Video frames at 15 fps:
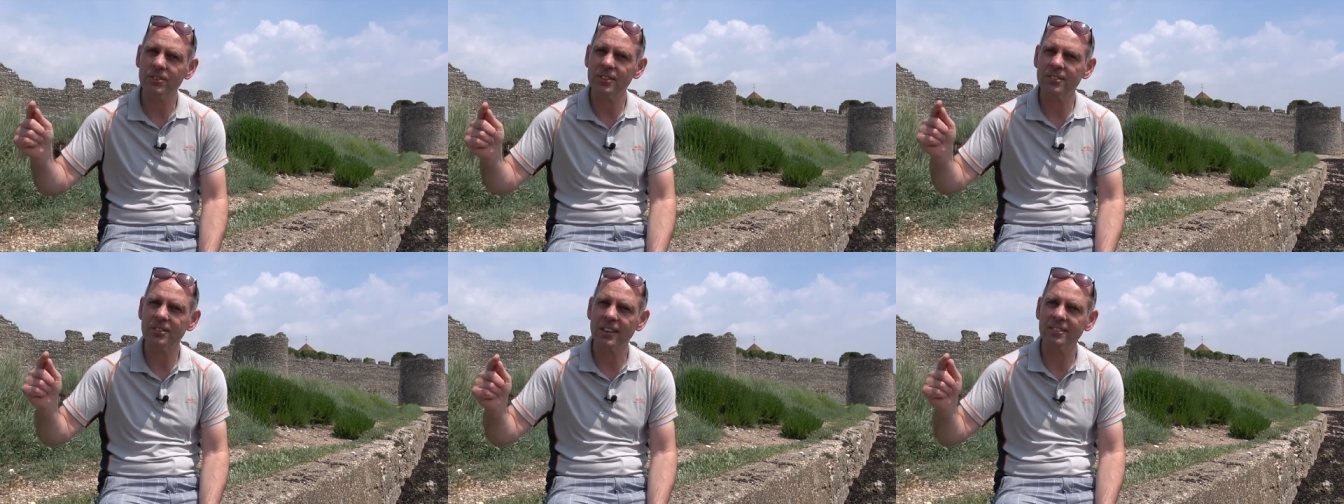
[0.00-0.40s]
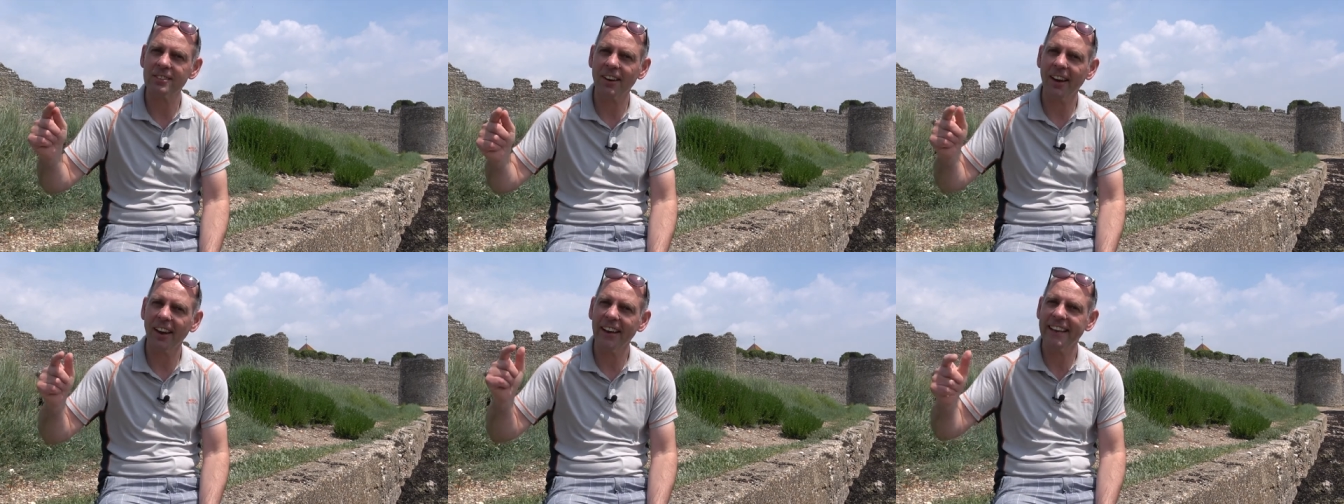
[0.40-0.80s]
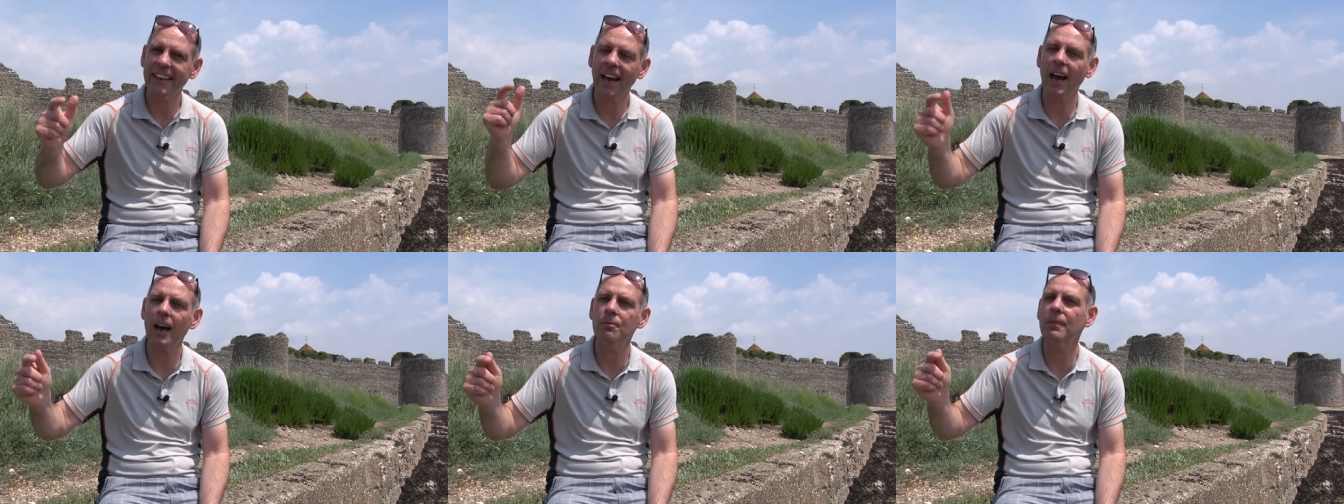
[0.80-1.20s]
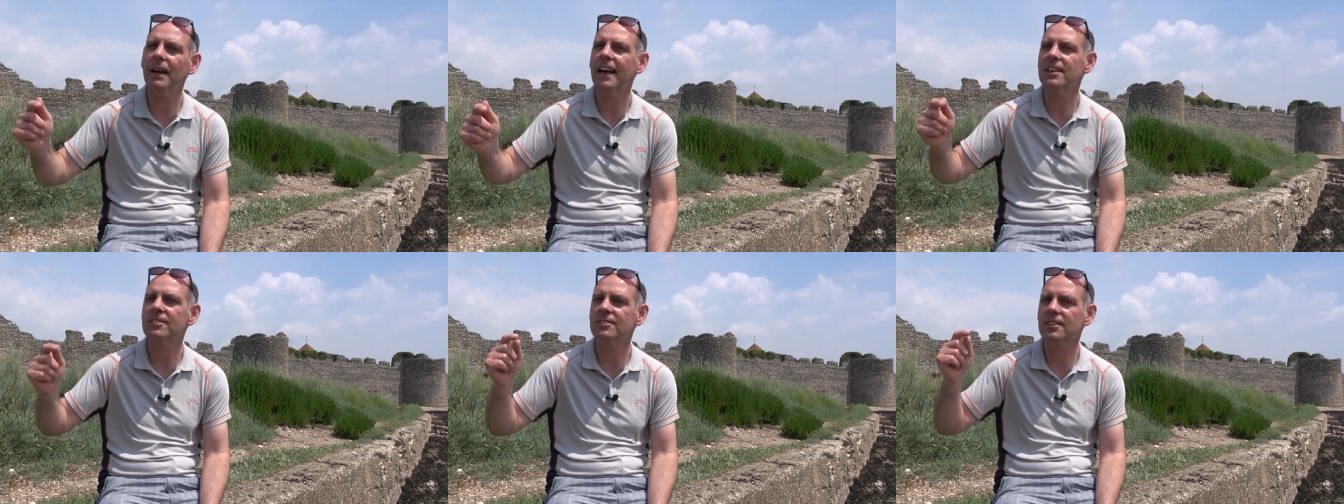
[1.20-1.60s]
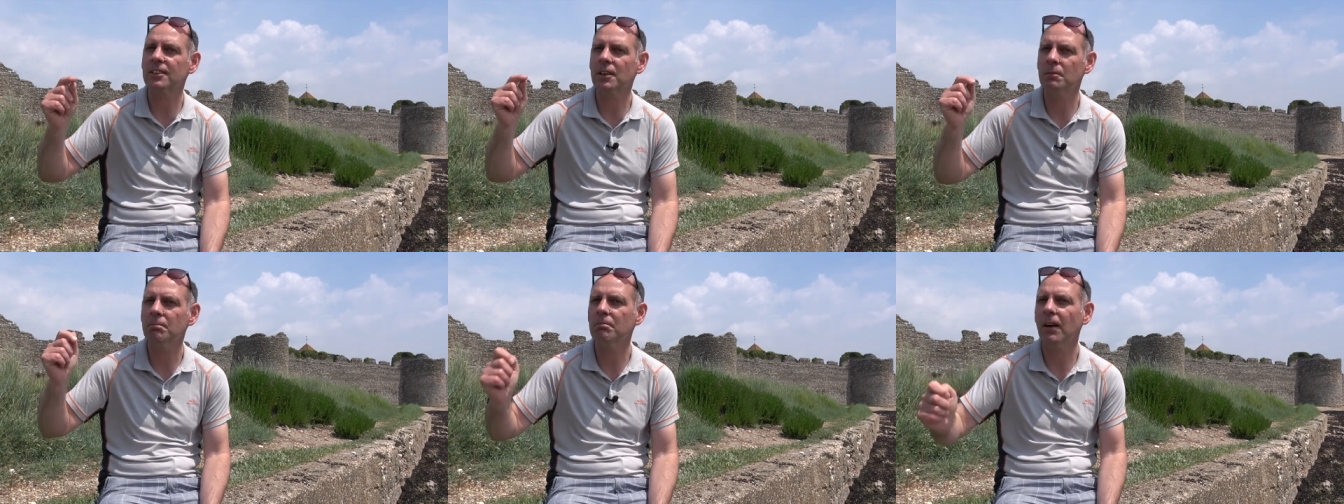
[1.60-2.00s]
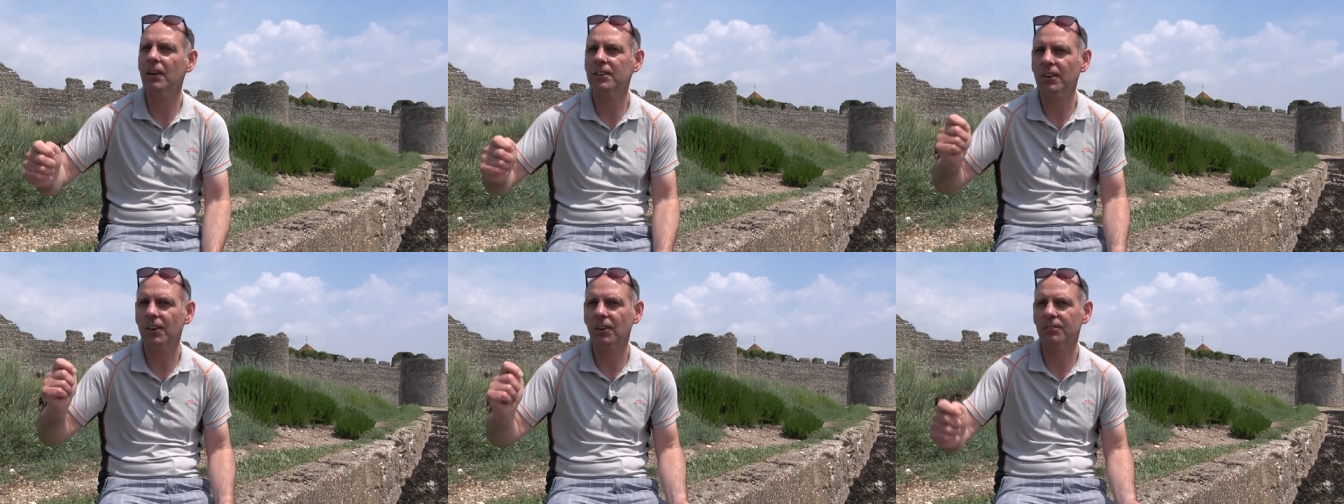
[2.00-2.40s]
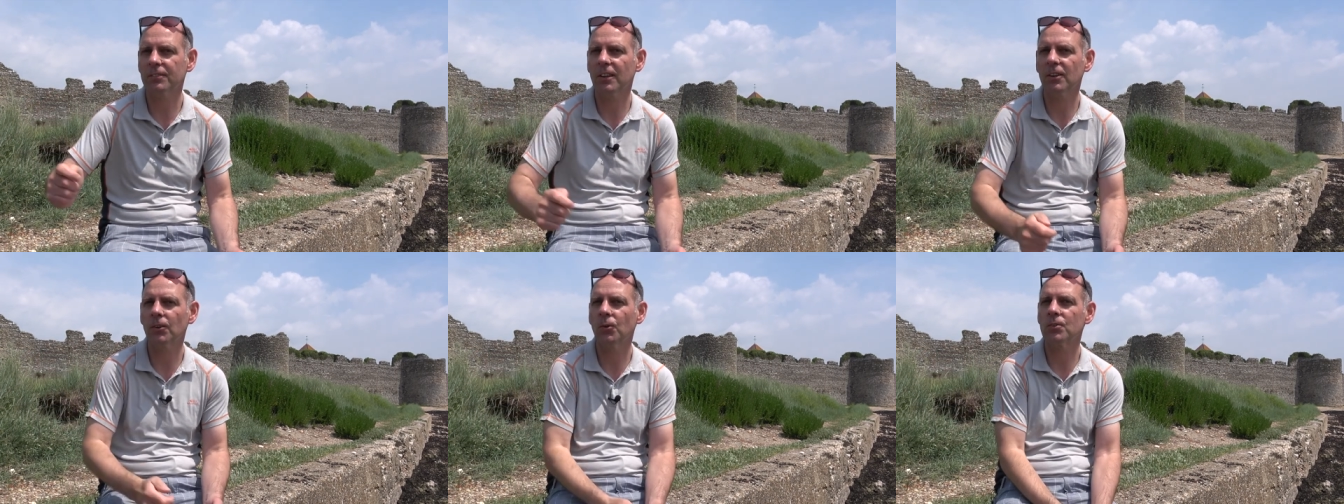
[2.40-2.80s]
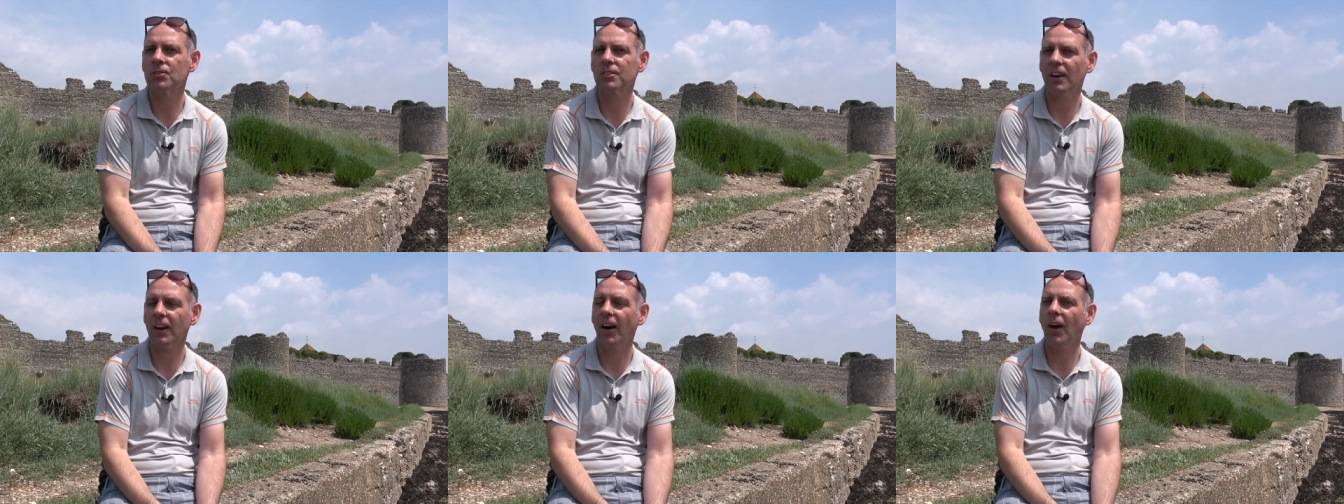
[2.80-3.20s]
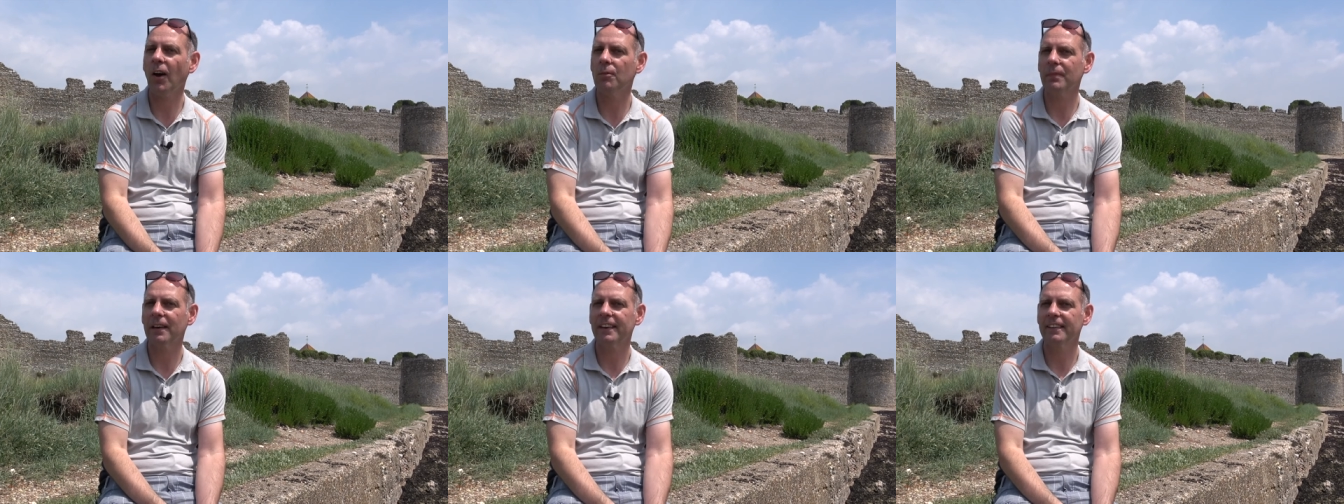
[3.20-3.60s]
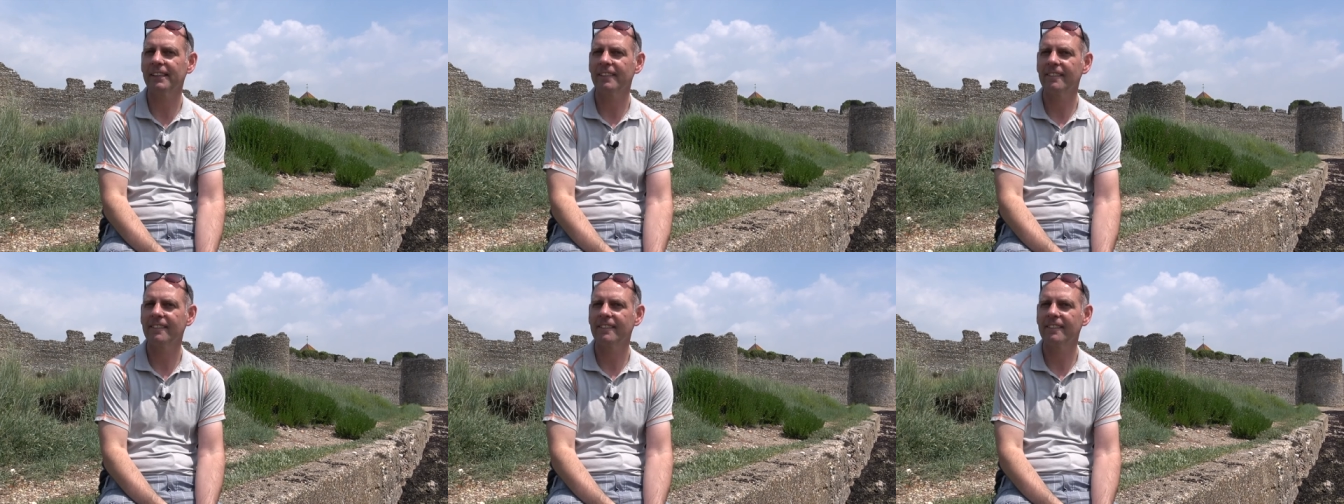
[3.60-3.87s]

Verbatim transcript: he says, I come as the commander of the Lord's army.